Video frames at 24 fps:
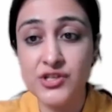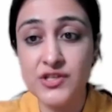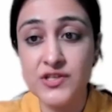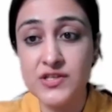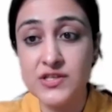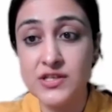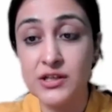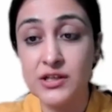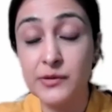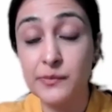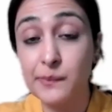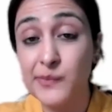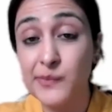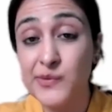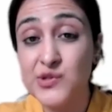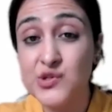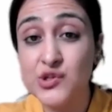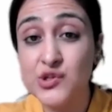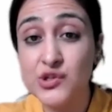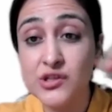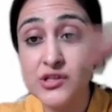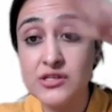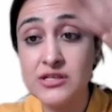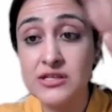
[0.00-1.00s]

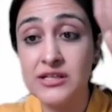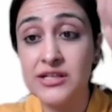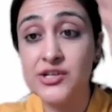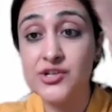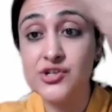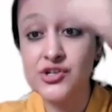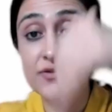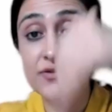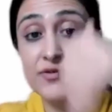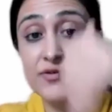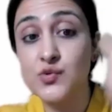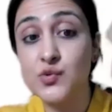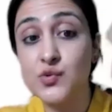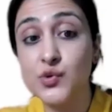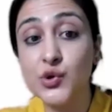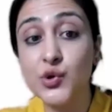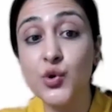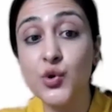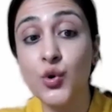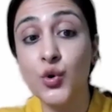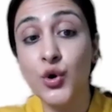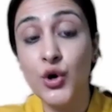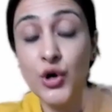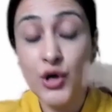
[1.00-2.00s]
serpiginous lesion which would
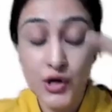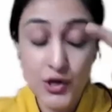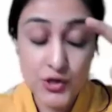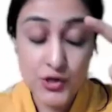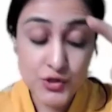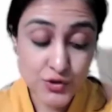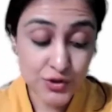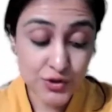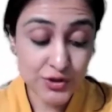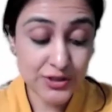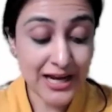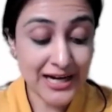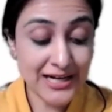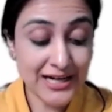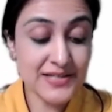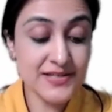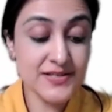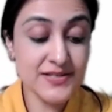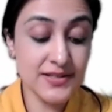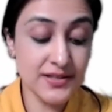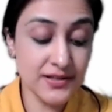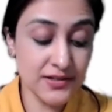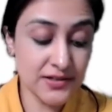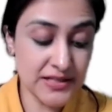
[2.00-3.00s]
go. So that
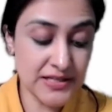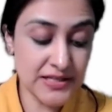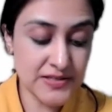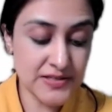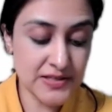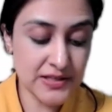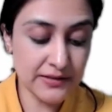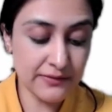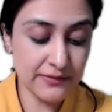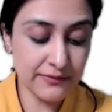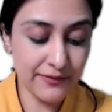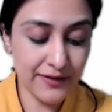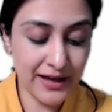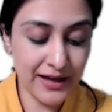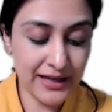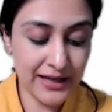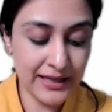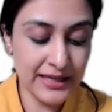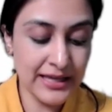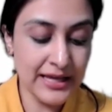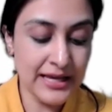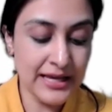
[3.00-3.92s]
is the reason why